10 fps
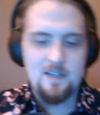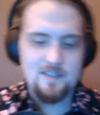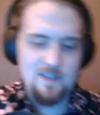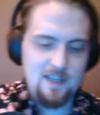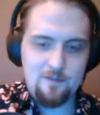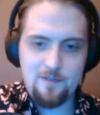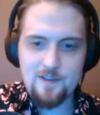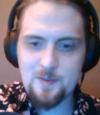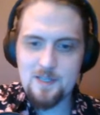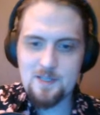I think it
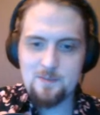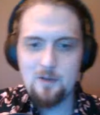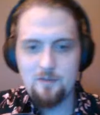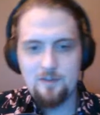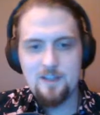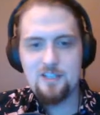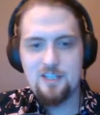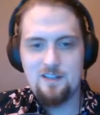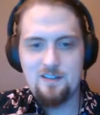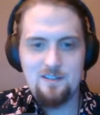fits with this
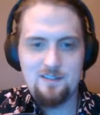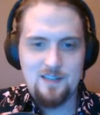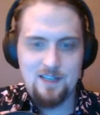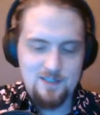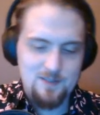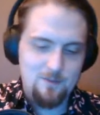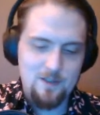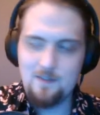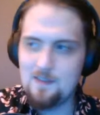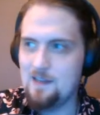motivation. Because
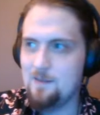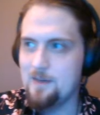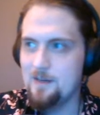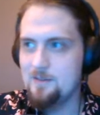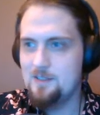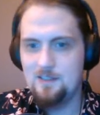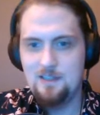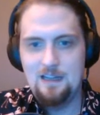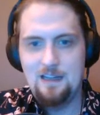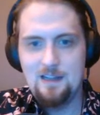one thing about
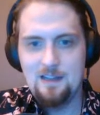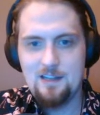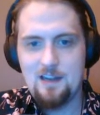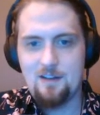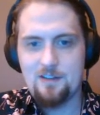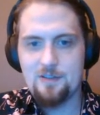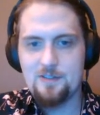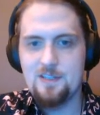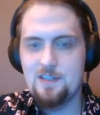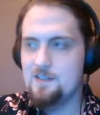
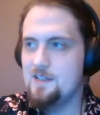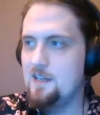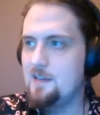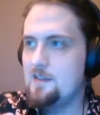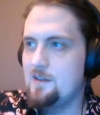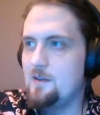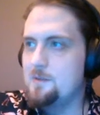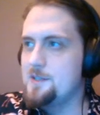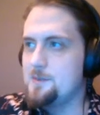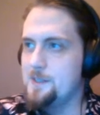characters is they're
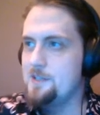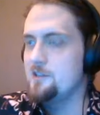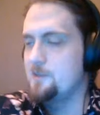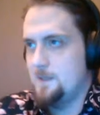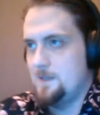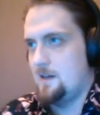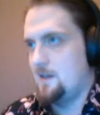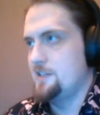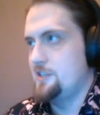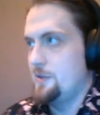always reasonable
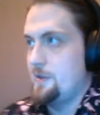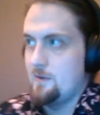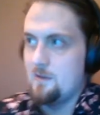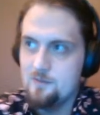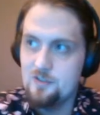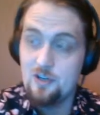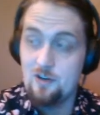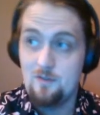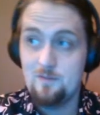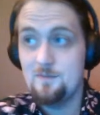onto their own
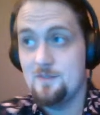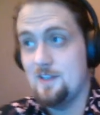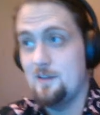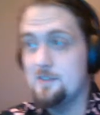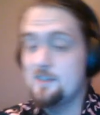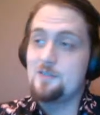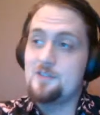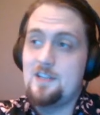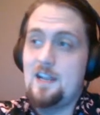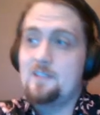terms. They always
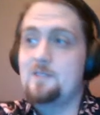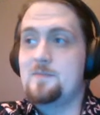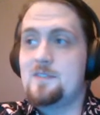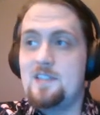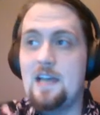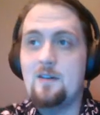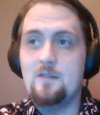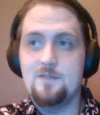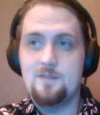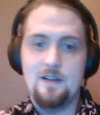understand
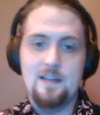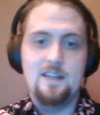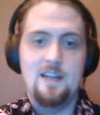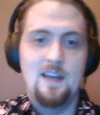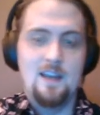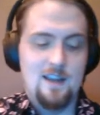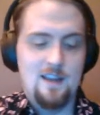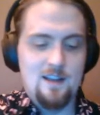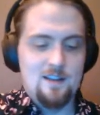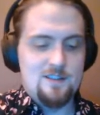themselves, right?
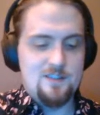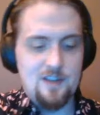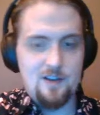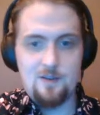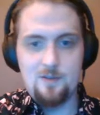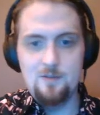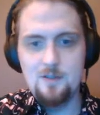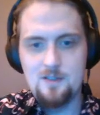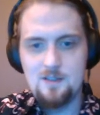So,